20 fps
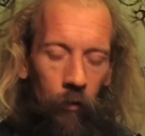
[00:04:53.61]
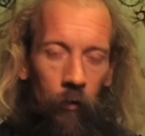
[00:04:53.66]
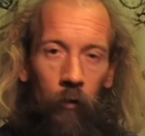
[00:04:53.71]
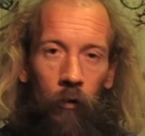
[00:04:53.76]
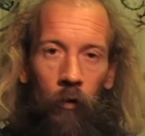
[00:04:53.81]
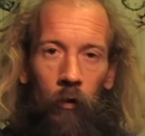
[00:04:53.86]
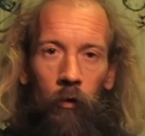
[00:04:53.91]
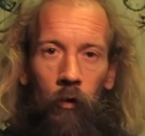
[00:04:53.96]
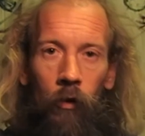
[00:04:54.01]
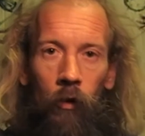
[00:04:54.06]
you've
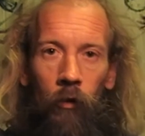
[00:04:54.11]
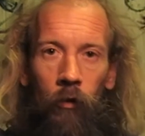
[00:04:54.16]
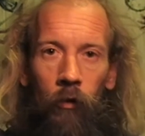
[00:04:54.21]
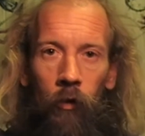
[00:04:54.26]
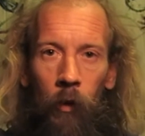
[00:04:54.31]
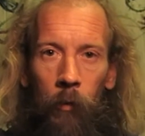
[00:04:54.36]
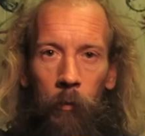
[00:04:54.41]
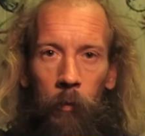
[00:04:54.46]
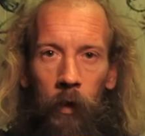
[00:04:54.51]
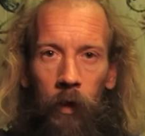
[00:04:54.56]
just got
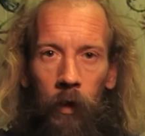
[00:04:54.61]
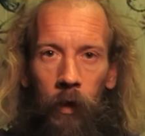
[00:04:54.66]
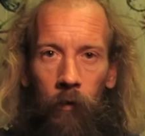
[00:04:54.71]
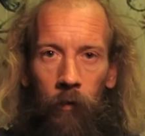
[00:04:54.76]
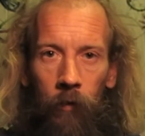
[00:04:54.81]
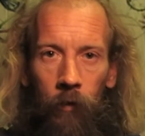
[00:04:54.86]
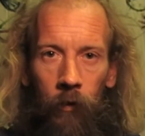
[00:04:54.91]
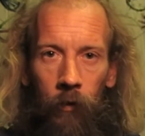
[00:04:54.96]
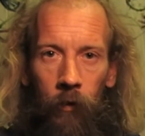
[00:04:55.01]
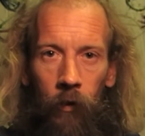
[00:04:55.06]
so many
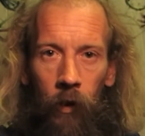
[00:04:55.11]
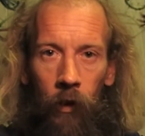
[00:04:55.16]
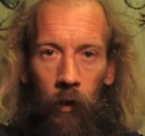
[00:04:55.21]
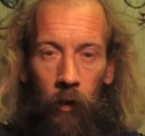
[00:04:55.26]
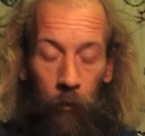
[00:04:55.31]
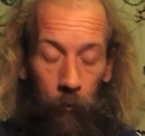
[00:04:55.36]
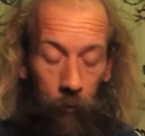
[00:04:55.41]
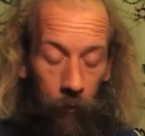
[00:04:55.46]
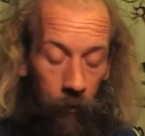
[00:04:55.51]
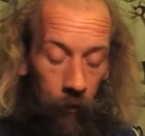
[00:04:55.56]
different
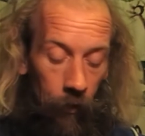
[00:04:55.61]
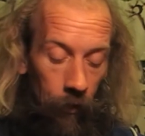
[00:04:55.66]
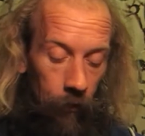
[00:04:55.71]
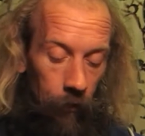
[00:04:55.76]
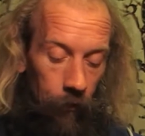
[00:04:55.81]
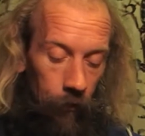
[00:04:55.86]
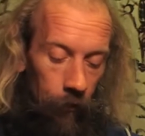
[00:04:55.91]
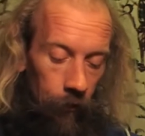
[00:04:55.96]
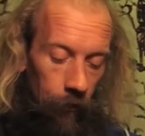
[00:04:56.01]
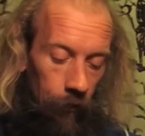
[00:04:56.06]

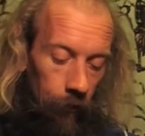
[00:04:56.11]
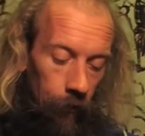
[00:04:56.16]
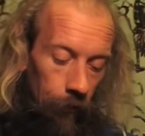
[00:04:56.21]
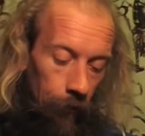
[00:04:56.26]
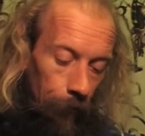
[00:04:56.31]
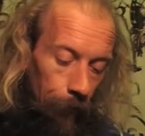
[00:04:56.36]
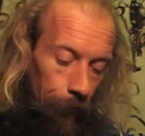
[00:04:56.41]
circumstances.